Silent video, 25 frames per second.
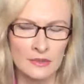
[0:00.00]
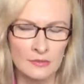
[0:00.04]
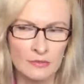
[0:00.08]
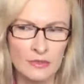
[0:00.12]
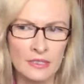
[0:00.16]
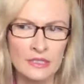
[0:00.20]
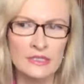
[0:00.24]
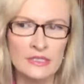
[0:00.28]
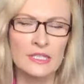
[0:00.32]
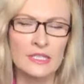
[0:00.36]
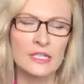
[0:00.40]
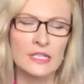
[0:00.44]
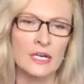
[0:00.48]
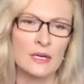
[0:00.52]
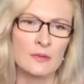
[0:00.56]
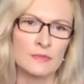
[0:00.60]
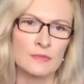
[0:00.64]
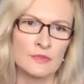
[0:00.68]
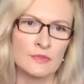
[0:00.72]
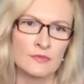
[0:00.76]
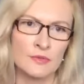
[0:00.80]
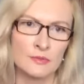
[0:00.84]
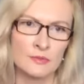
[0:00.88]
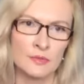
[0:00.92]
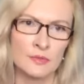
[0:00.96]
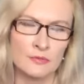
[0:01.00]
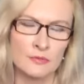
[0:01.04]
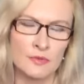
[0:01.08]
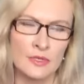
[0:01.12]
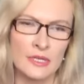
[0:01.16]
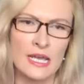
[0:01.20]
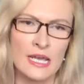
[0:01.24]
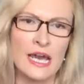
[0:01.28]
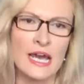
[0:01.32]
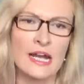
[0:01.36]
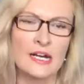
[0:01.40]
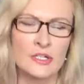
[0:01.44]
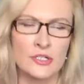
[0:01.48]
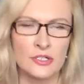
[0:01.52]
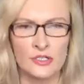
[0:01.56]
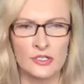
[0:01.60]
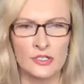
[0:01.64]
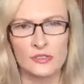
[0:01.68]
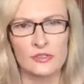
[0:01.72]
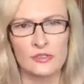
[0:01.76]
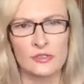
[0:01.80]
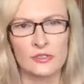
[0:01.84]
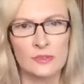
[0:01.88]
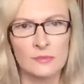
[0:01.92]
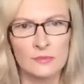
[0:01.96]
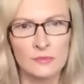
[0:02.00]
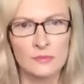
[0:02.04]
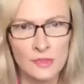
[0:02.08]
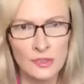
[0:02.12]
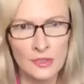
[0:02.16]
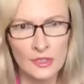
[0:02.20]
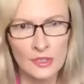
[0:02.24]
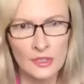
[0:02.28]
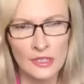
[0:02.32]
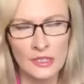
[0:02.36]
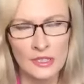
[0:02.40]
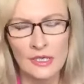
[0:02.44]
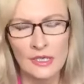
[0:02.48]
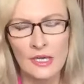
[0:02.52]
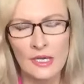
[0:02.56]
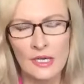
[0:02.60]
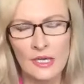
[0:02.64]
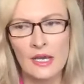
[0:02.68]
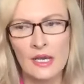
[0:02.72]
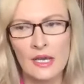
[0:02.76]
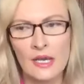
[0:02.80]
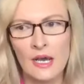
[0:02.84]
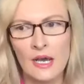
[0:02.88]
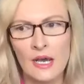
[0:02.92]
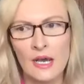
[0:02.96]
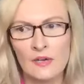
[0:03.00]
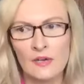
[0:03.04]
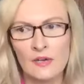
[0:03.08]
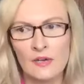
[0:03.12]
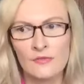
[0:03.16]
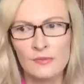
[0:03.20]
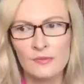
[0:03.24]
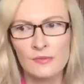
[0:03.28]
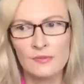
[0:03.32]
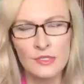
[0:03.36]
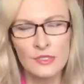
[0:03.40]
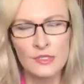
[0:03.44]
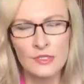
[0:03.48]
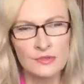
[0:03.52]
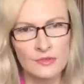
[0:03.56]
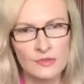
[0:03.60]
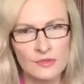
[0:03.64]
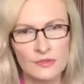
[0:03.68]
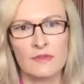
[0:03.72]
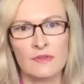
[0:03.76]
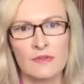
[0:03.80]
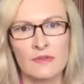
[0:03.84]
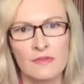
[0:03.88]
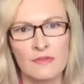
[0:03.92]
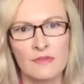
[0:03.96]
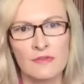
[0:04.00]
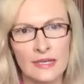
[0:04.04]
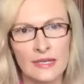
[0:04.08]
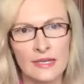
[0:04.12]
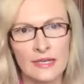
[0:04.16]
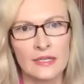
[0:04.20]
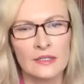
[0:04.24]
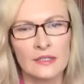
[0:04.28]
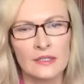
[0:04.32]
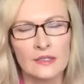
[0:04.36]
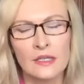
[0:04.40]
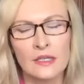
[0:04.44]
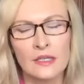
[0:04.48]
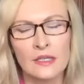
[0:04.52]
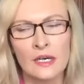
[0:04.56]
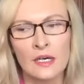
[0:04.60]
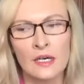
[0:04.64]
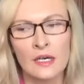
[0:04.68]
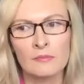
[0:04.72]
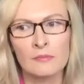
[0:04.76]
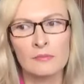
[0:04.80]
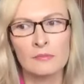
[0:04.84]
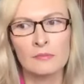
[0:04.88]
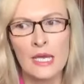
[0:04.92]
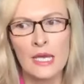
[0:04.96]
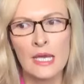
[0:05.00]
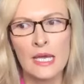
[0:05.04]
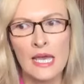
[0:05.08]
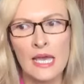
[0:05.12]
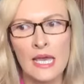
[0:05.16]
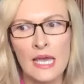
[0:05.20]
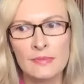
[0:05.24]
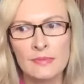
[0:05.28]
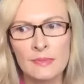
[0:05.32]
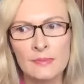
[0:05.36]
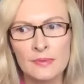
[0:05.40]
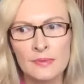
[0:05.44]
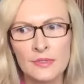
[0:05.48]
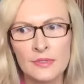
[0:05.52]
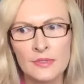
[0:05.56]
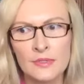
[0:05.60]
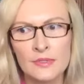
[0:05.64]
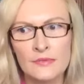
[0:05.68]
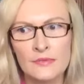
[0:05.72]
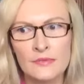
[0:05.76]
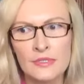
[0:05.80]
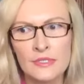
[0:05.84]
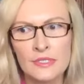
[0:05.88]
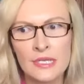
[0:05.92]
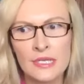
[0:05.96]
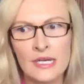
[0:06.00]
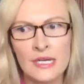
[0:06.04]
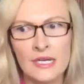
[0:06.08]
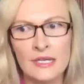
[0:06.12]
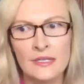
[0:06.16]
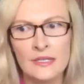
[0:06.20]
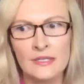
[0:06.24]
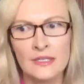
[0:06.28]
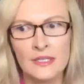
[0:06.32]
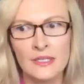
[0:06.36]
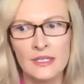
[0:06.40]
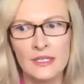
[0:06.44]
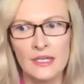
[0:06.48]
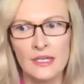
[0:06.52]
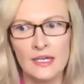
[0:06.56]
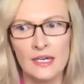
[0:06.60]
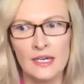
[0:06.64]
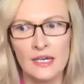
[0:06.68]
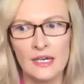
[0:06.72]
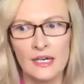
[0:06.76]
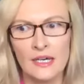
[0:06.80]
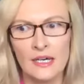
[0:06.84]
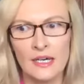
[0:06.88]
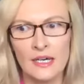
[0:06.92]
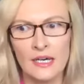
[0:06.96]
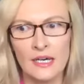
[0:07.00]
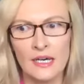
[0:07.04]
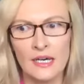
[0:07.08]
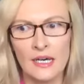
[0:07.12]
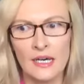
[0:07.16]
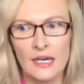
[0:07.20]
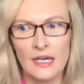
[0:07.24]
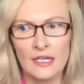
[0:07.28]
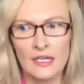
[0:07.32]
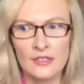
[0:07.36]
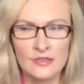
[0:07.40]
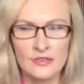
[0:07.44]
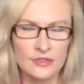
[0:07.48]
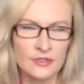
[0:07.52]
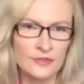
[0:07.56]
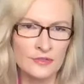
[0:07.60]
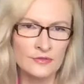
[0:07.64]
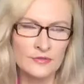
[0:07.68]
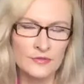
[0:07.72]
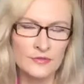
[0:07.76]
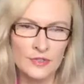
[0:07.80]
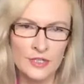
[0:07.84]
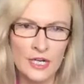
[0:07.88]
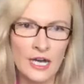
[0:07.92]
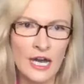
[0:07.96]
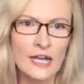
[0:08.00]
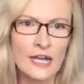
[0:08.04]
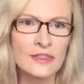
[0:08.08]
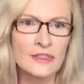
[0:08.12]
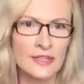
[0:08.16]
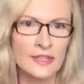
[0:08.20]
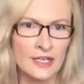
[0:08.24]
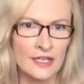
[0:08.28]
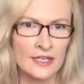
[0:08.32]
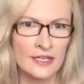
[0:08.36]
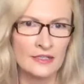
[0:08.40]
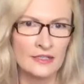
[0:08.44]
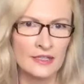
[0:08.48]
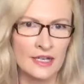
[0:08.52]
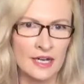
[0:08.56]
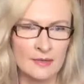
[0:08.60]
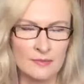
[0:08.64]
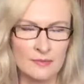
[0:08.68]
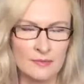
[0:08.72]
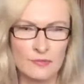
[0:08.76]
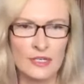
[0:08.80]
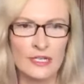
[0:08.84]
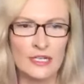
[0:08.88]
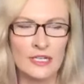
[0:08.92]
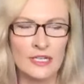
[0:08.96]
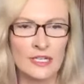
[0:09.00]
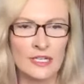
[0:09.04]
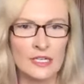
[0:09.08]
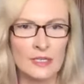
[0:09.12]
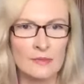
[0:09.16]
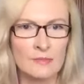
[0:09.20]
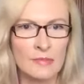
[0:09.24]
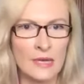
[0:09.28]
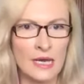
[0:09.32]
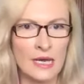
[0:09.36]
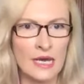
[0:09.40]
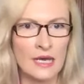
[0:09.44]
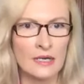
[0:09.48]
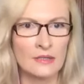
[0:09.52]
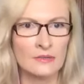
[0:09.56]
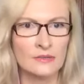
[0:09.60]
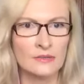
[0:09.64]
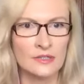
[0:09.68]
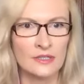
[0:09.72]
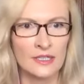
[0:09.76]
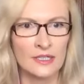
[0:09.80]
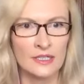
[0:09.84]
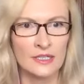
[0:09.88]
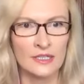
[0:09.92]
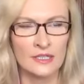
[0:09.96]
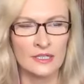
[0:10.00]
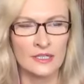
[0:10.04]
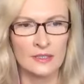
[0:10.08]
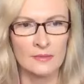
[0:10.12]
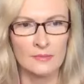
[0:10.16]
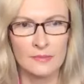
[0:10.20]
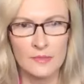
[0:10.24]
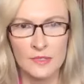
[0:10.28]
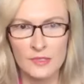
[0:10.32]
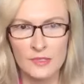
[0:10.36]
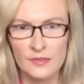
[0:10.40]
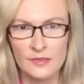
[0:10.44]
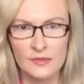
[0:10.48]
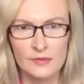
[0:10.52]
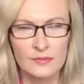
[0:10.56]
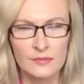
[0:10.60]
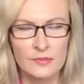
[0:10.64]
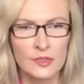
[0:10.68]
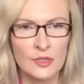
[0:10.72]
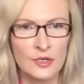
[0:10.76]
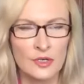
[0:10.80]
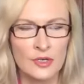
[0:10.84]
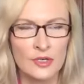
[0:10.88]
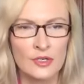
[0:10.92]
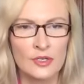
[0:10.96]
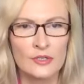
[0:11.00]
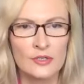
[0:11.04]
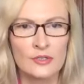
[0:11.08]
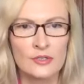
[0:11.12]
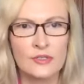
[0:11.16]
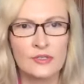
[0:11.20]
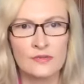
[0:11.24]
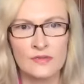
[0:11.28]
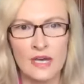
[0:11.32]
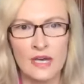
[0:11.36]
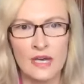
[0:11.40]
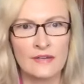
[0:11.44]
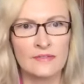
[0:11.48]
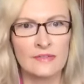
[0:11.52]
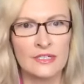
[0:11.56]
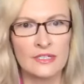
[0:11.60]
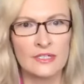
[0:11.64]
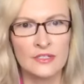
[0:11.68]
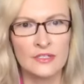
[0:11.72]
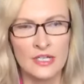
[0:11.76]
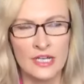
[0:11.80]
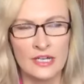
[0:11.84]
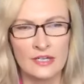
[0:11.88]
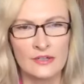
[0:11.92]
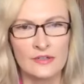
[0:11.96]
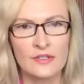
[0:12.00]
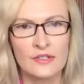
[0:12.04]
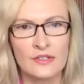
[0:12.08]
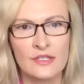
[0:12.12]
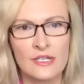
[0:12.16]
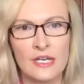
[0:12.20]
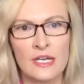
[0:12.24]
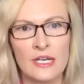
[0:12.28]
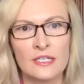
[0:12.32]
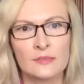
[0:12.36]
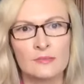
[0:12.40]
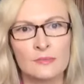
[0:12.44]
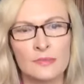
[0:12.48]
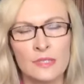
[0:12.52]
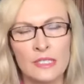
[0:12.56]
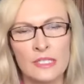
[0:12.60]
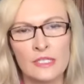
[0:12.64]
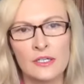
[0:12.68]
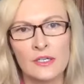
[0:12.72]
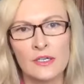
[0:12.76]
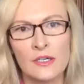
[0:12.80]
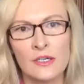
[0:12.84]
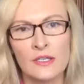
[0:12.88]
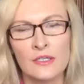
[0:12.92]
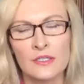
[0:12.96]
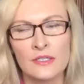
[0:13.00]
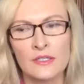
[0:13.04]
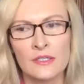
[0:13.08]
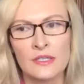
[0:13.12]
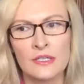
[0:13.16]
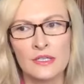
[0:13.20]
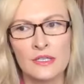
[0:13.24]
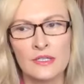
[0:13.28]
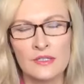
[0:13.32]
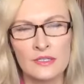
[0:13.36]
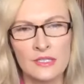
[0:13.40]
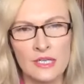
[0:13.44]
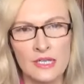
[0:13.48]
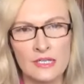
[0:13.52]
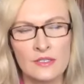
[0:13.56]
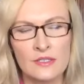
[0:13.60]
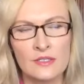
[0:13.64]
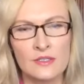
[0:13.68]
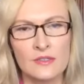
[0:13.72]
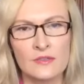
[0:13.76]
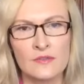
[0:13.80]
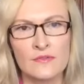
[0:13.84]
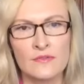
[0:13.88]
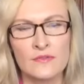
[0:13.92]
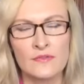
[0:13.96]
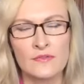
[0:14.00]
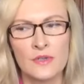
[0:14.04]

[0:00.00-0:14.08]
really comes from the reactions to the book uh, from those who have read it, um, and people who have said, "I sort of forgot that I'm reading about a Muslim girl surviving genocide because the sense of